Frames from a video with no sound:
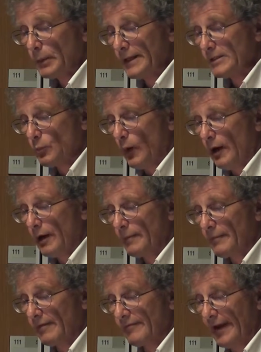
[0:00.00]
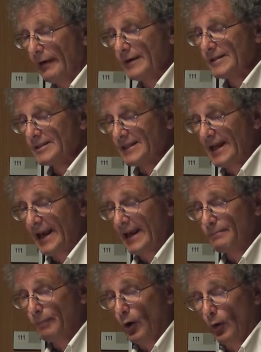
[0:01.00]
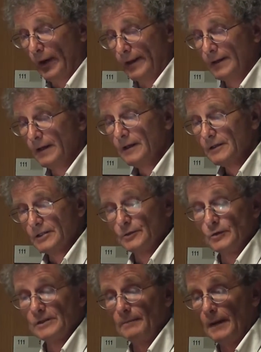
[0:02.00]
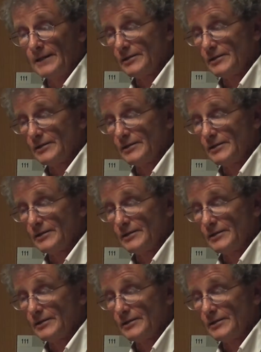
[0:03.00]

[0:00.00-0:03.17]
Please welcome the very same poet, Susan